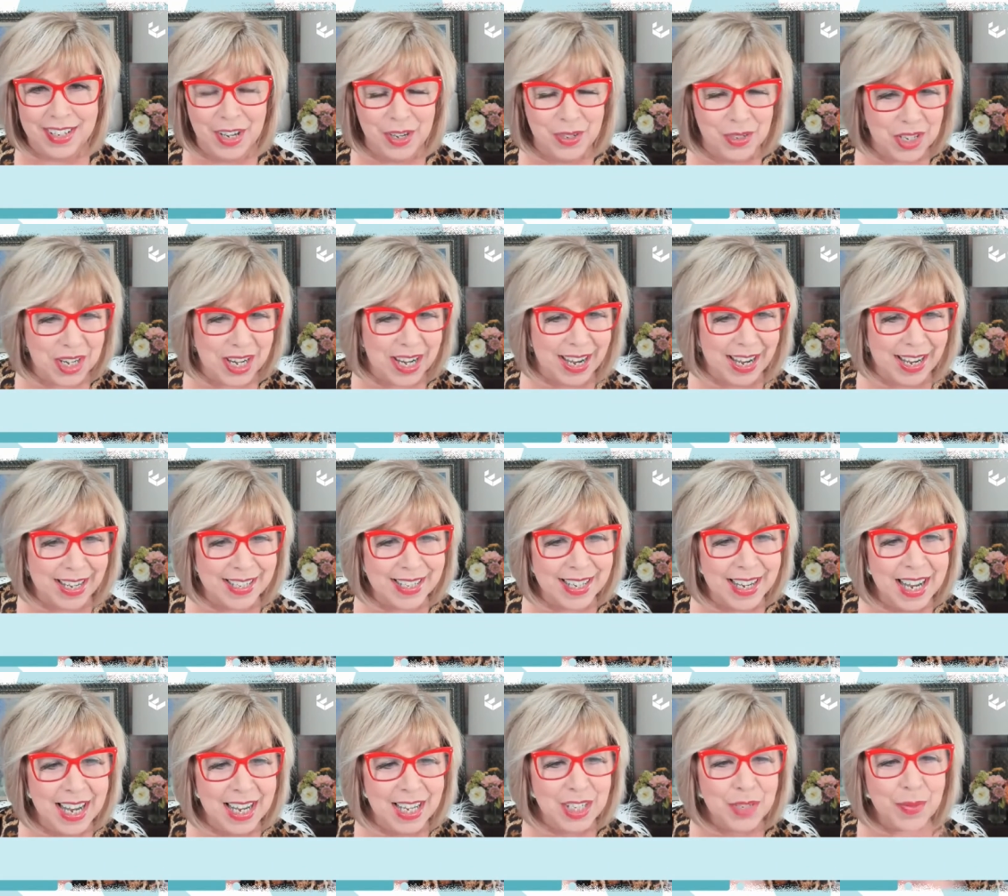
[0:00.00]
who she is.
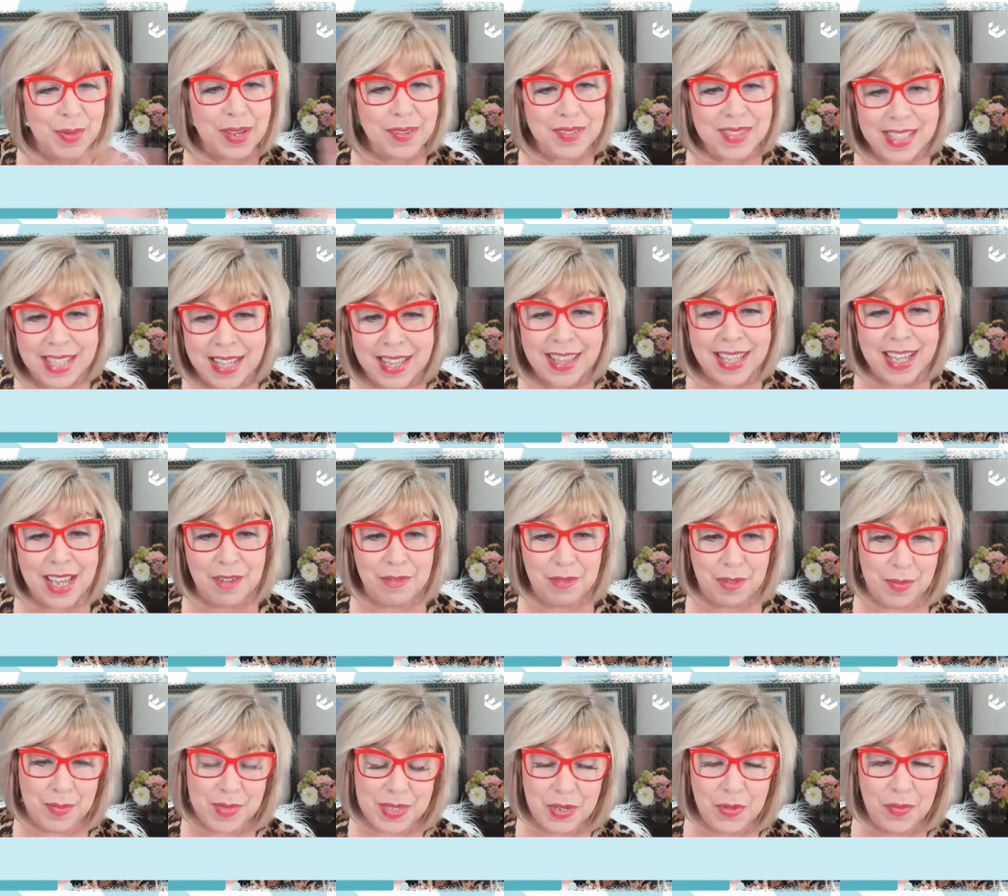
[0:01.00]
So we have Cynthia
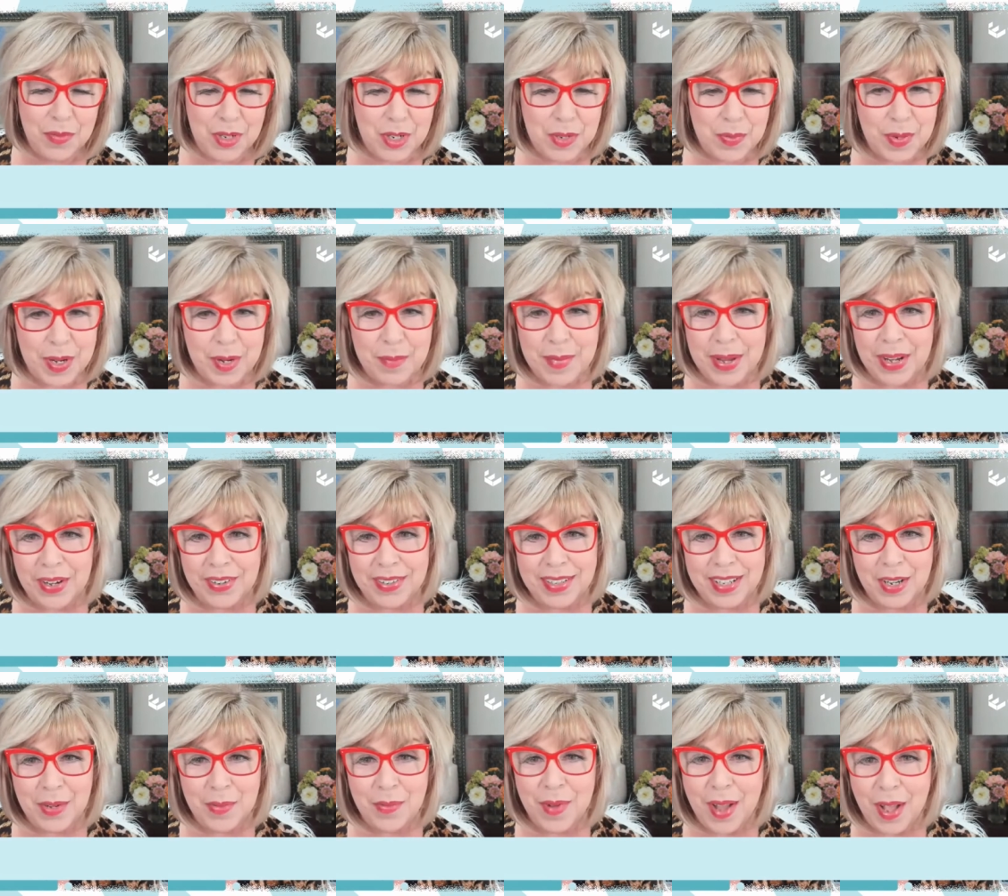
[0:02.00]
from Silver Spring,
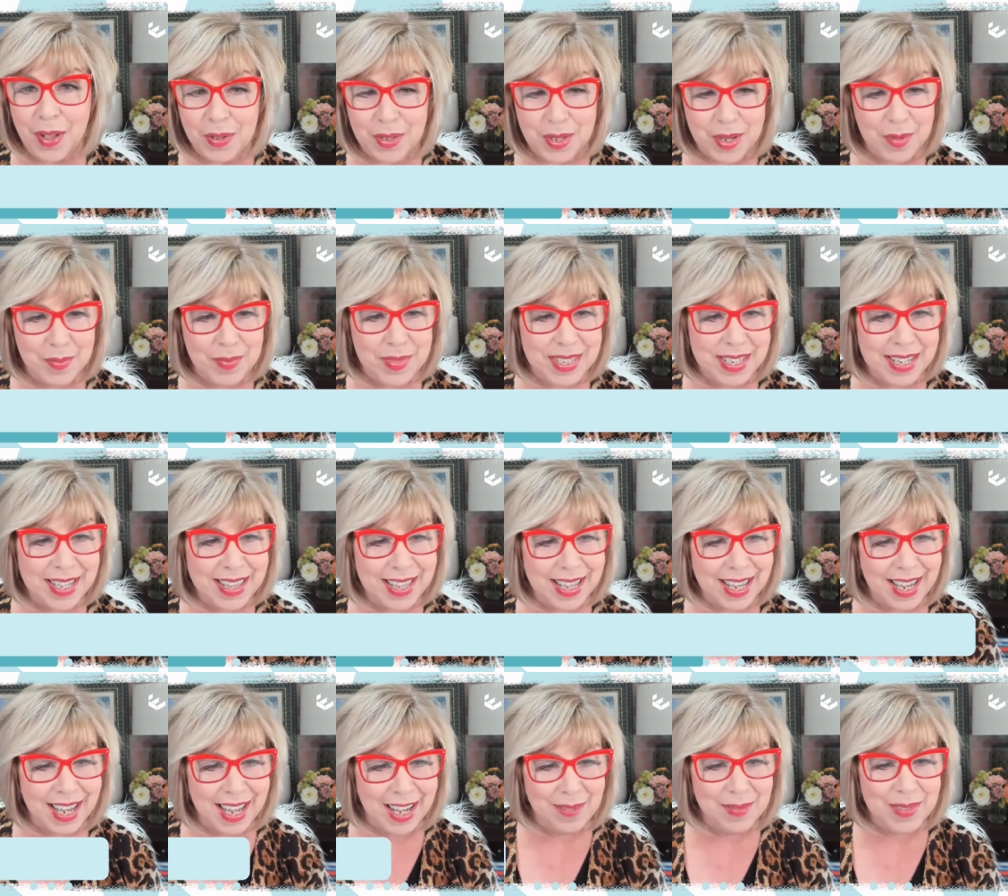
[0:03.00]
Maryland. Welcome,
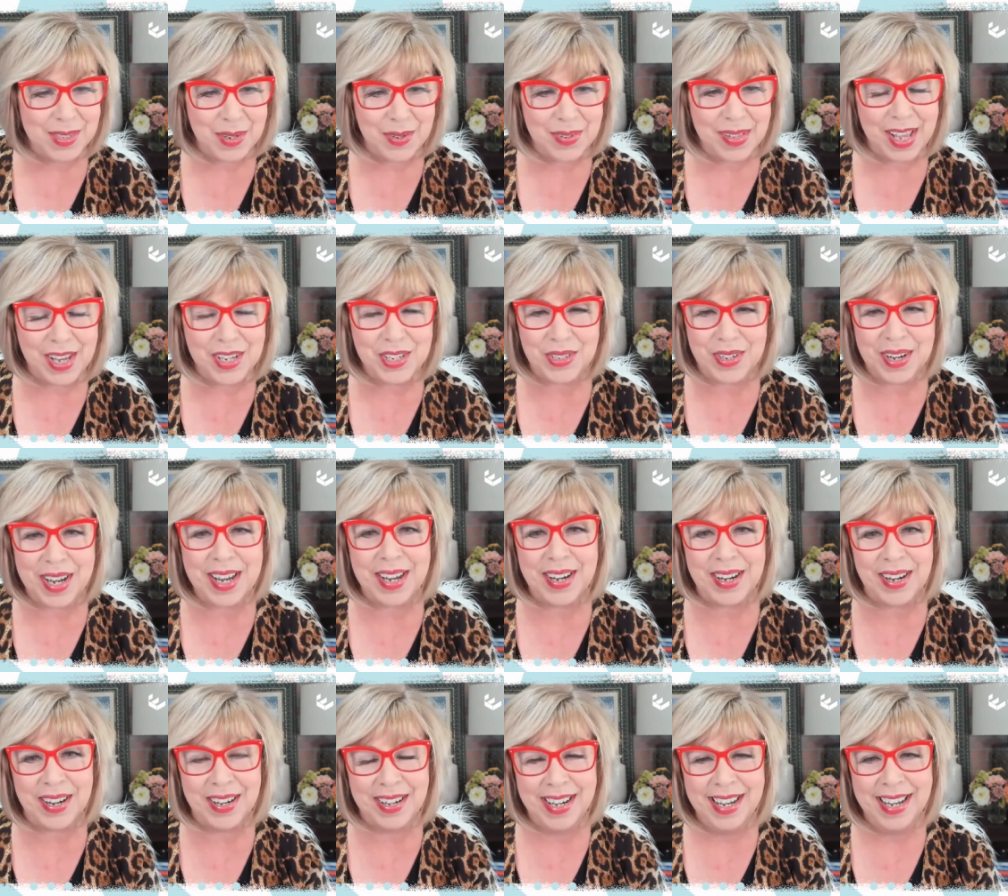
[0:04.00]
Cynthia. I'm so glad you're
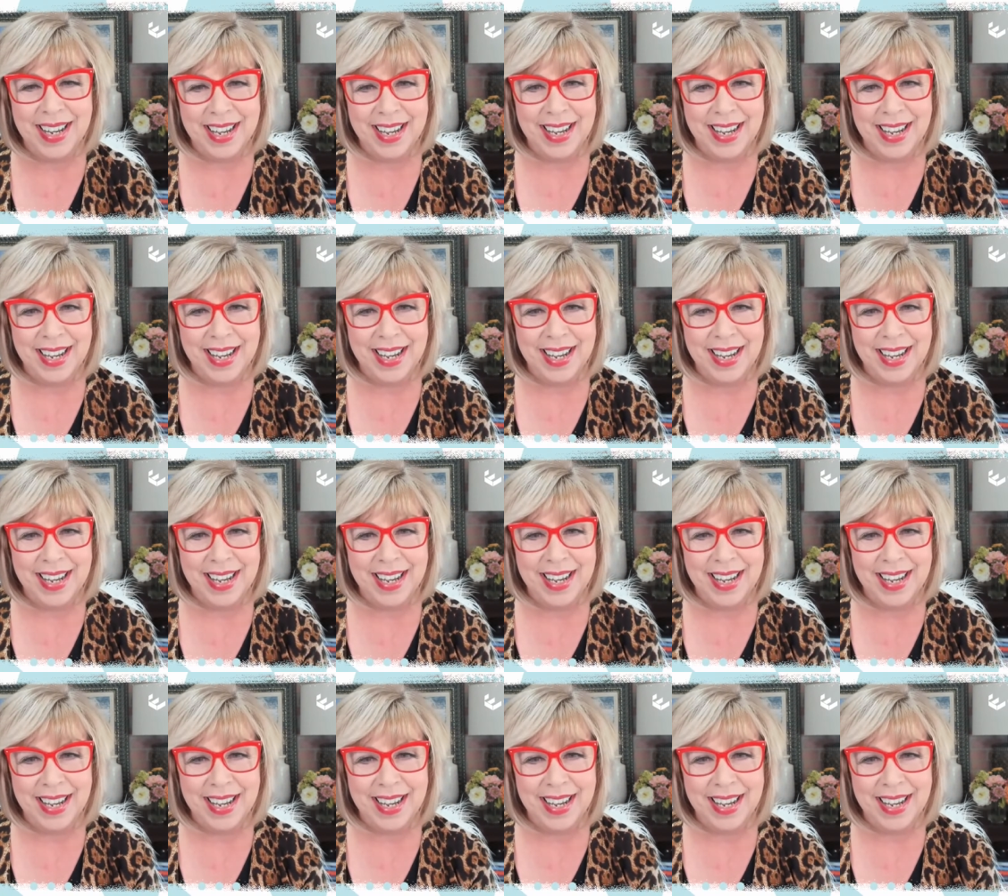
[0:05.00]
here.